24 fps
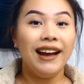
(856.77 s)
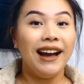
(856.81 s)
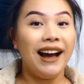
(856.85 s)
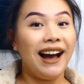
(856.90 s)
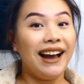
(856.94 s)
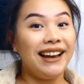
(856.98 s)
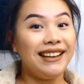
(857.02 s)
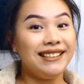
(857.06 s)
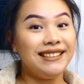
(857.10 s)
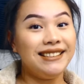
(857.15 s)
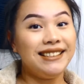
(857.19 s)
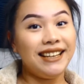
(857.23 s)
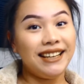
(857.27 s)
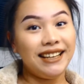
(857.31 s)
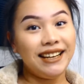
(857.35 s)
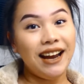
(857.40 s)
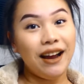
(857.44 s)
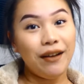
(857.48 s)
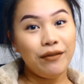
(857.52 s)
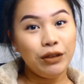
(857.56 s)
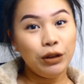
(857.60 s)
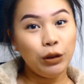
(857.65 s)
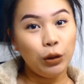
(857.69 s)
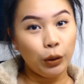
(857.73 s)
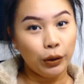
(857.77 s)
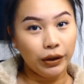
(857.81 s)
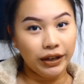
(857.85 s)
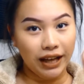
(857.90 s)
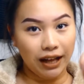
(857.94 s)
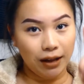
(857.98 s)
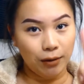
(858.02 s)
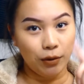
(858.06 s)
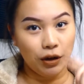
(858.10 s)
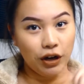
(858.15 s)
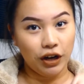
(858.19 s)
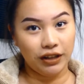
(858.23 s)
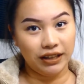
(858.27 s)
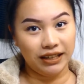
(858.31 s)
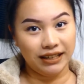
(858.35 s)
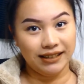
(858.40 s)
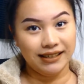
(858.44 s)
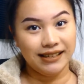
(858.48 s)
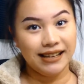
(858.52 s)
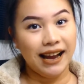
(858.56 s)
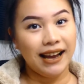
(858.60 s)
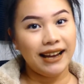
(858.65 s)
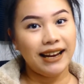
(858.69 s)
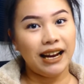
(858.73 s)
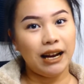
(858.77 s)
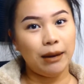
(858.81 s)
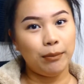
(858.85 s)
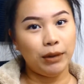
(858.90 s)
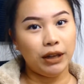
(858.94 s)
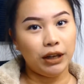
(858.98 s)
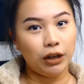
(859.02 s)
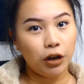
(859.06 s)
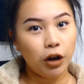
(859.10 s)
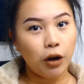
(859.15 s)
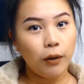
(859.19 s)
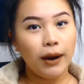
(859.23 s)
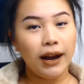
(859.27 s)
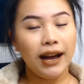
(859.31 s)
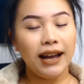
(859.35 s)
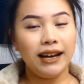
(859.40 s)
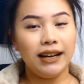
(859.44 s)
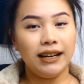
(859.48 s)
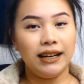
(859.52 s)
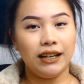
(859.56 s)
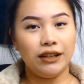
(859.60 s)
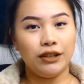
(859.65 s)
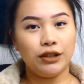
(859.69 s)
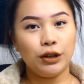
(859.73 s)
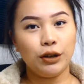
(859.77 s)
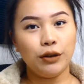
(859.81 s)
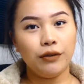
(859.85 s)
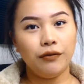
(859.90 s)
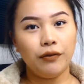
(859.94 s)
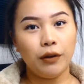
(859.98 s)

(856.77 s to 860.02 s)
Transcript: I did have the L'Oreal one on this side, and I'm gonna go ahead and insert a